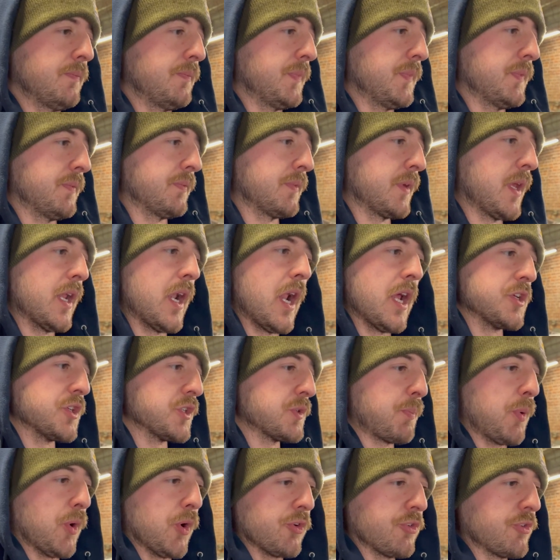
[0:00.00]
And I
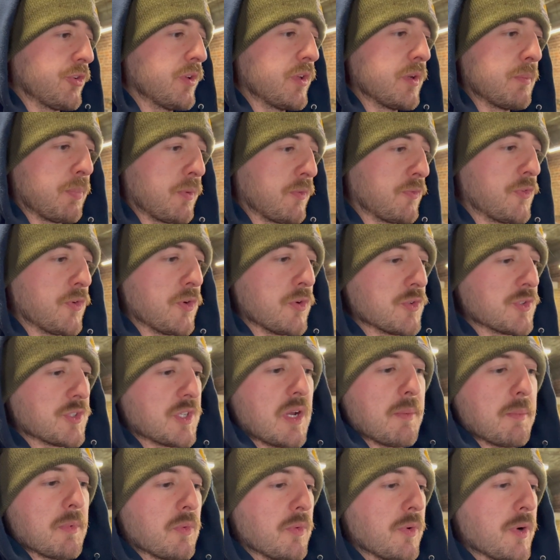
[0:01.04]
just personally prefer
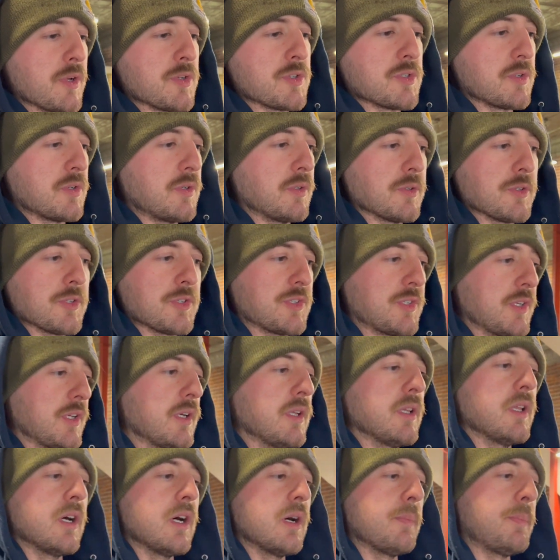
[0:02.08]
something original. It'll
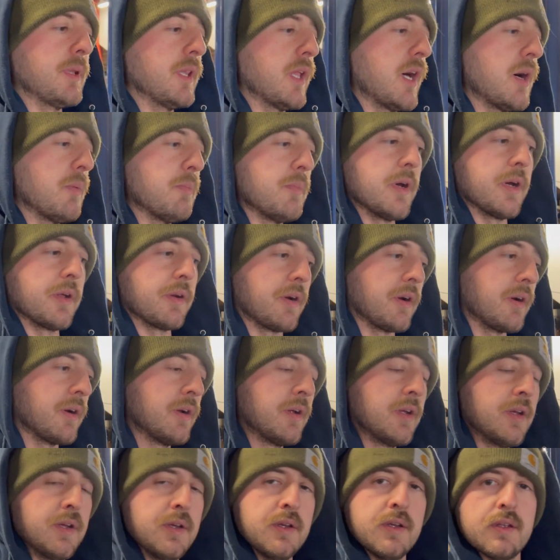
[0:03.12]
seal up a lot better
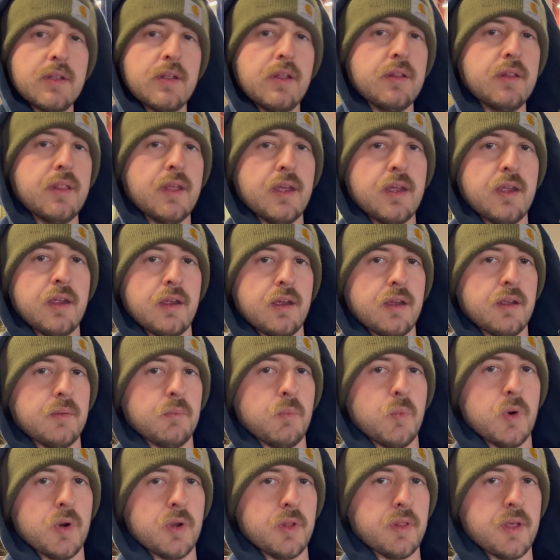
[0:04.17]
than
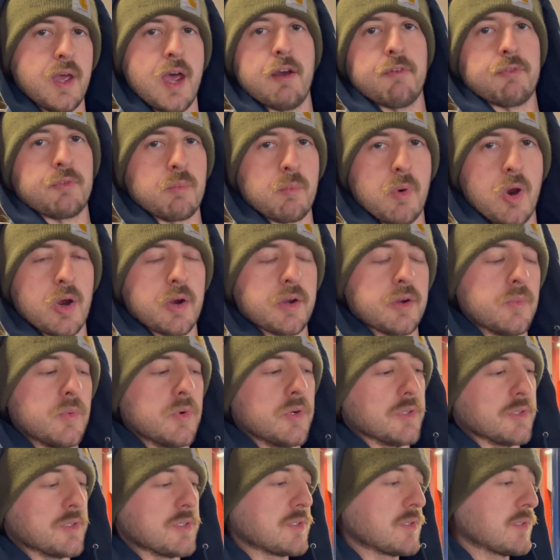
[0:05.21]
one of the aftermarket
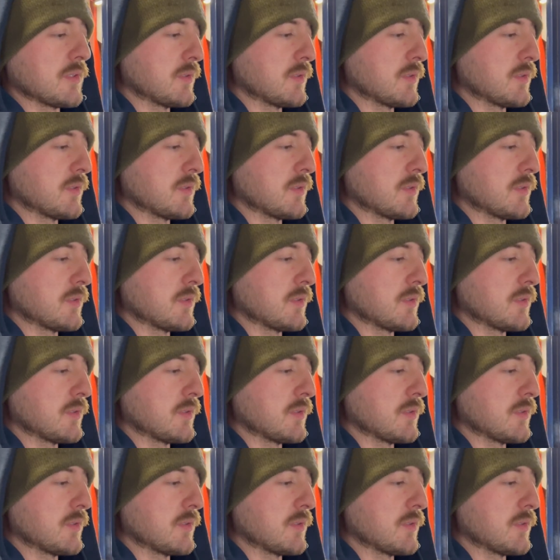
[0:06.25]
ones.